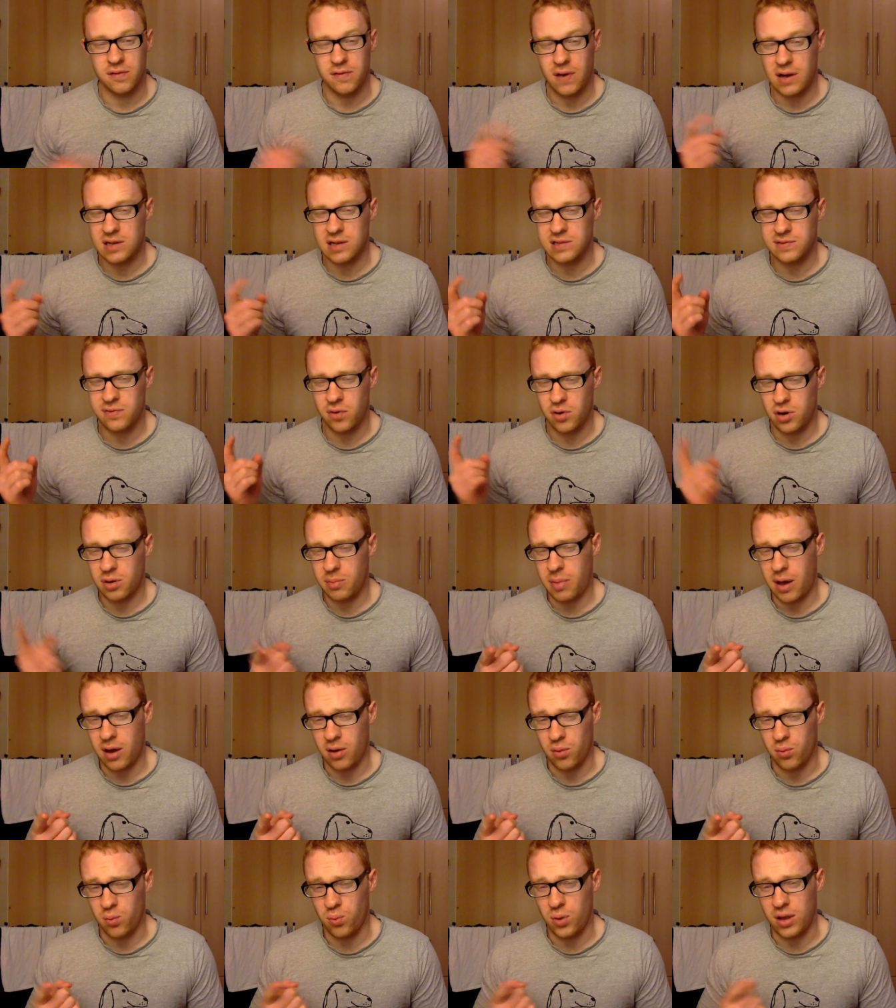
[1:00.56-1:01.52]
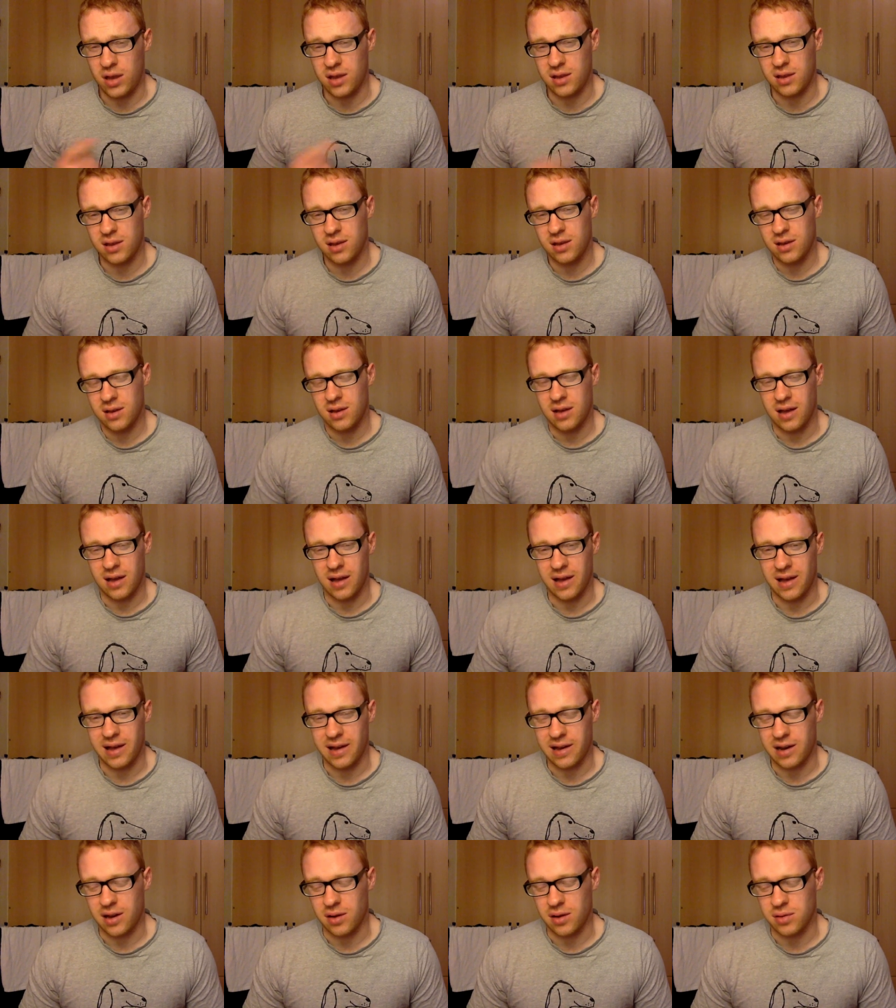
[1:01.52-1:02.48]
fast forward about a week,
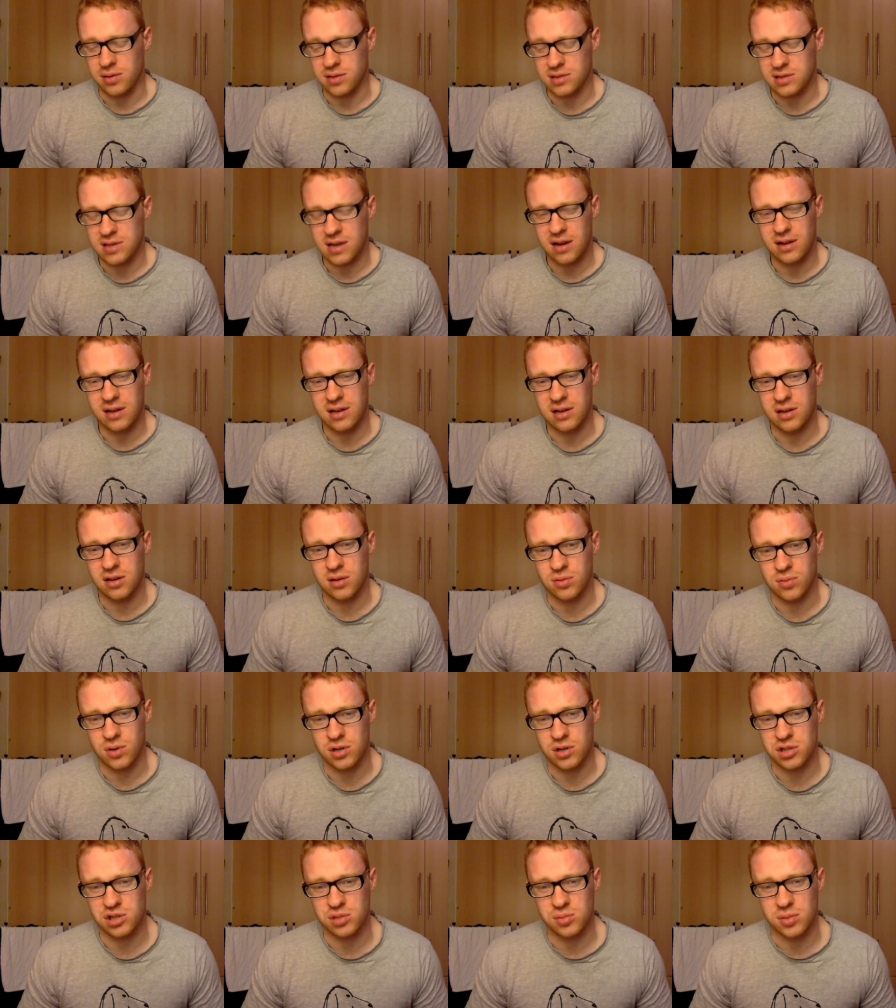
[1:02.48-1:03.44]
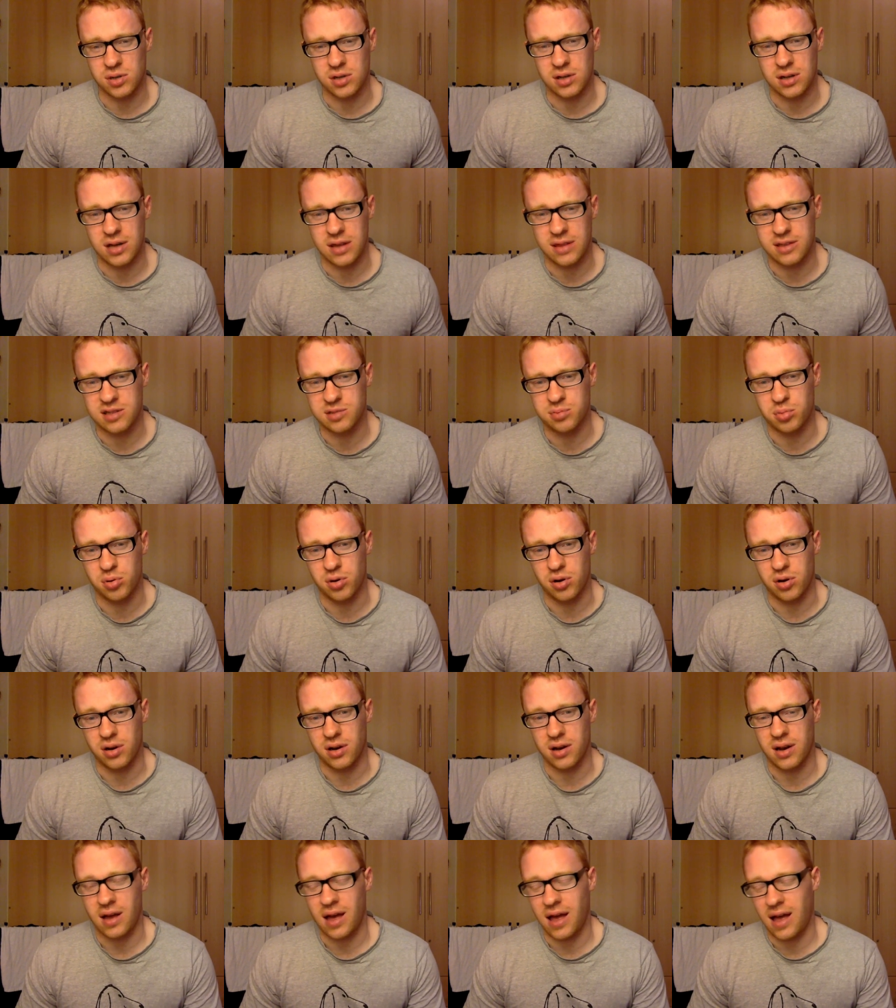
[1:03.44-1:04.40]
uh, and I was down in Hiroshima at this
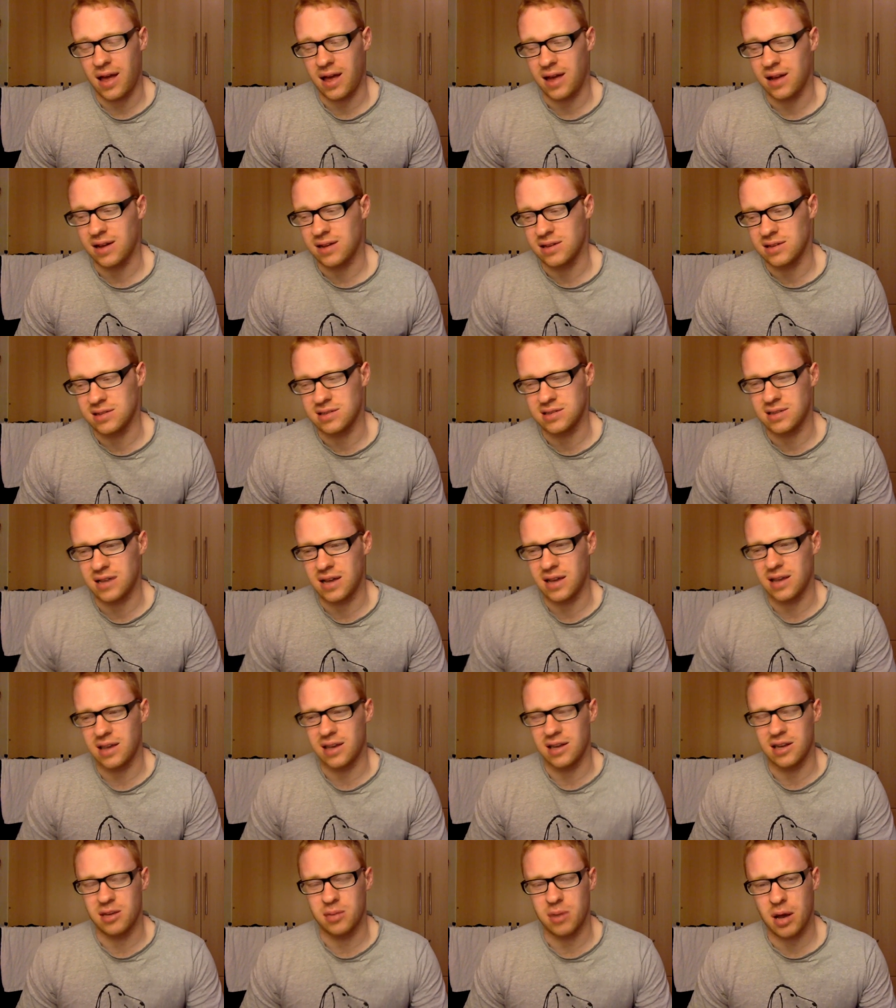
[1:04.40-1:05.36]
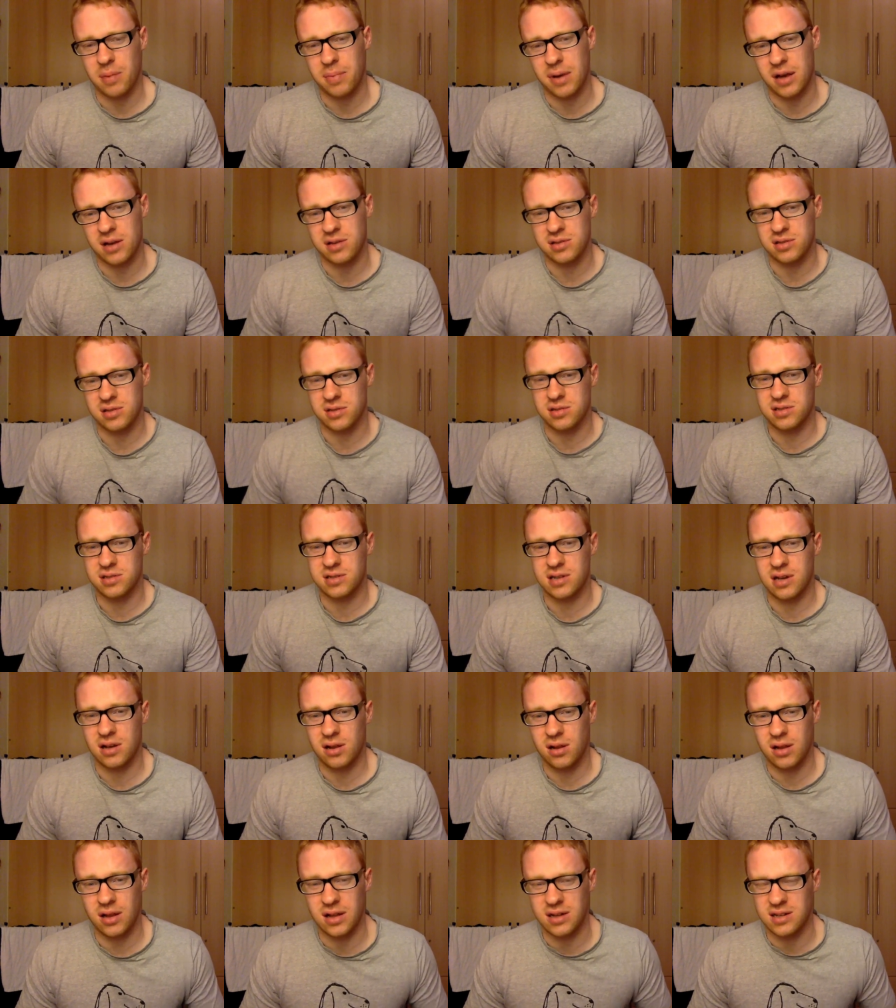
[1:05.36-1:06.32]
point and staying in a backpackers
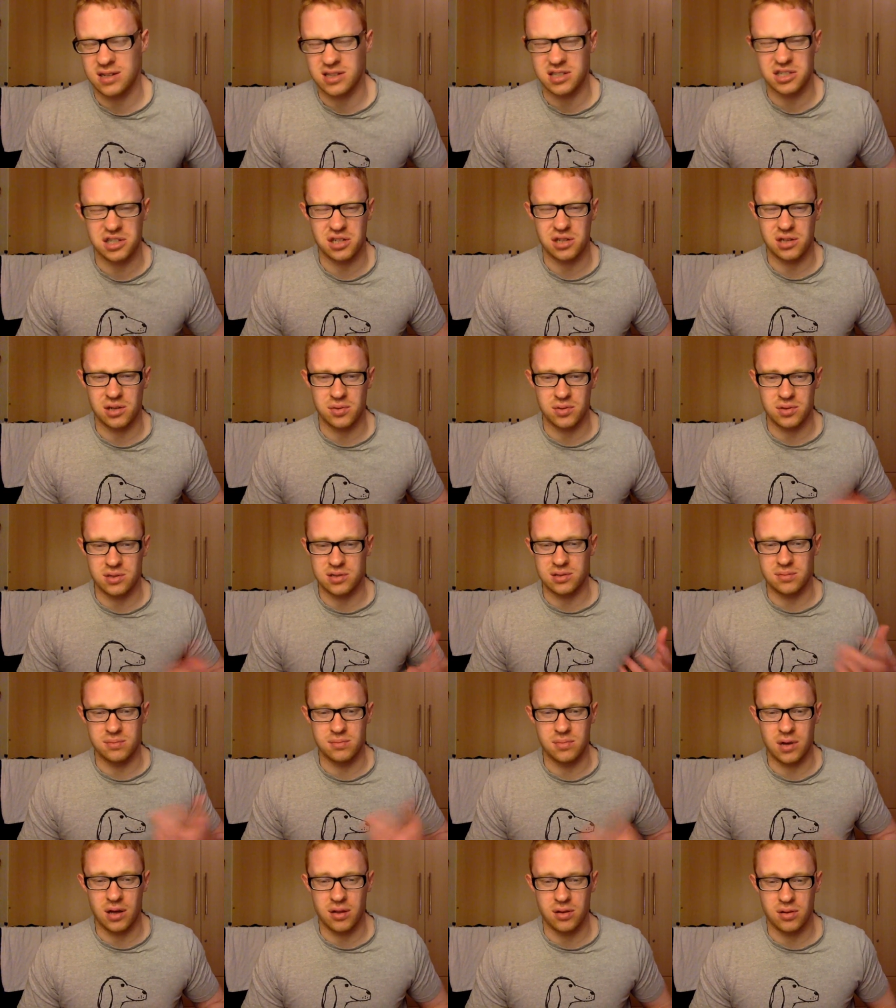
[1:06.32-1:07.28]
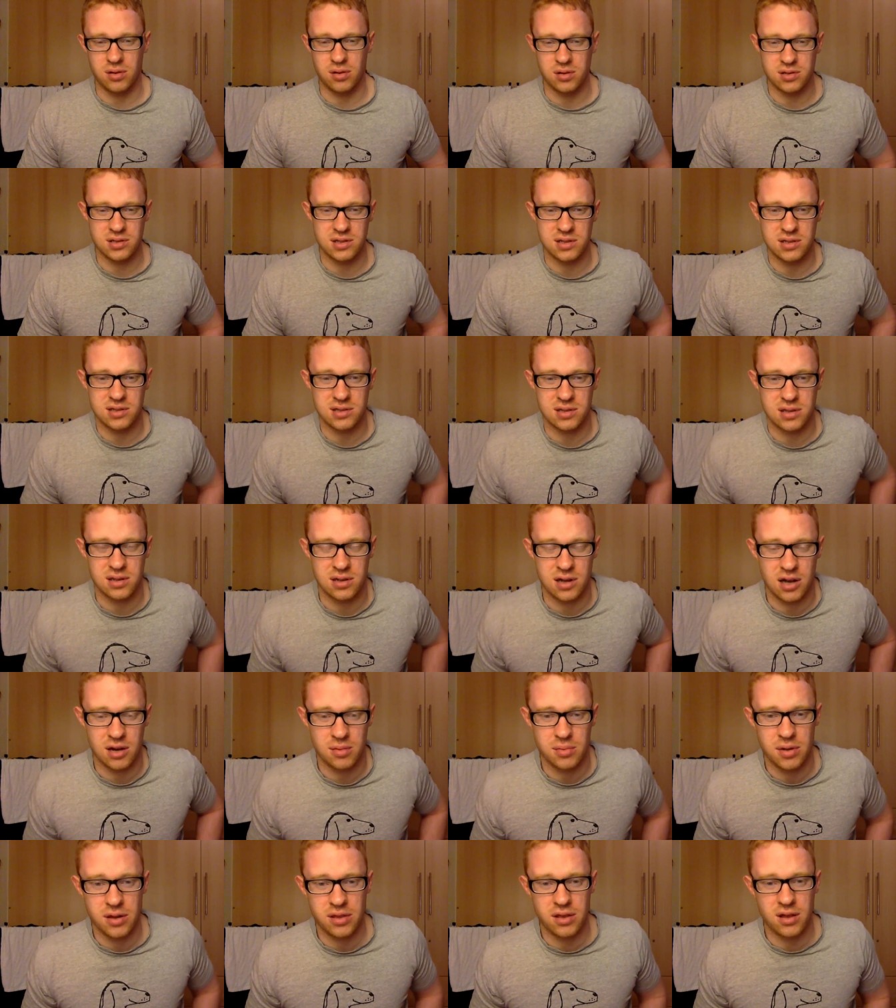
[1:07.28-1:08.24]
hostel and just chilling with some other Aussies that
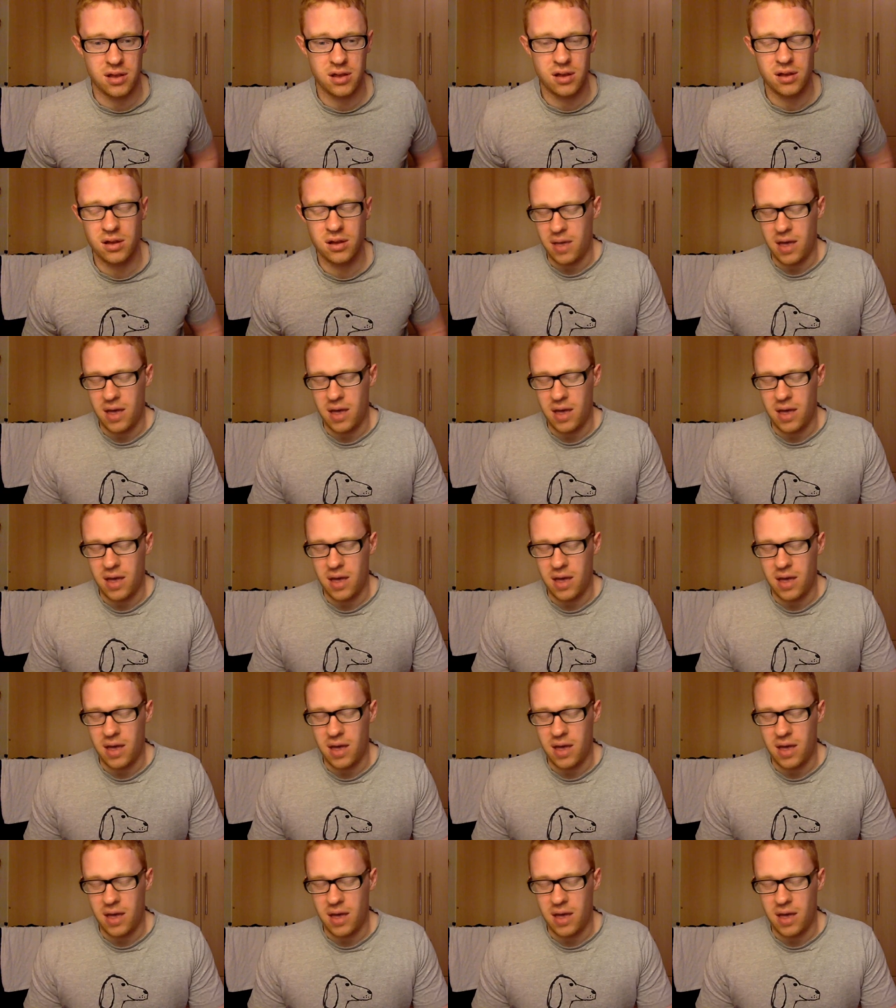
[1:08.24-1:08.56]
I'd met there.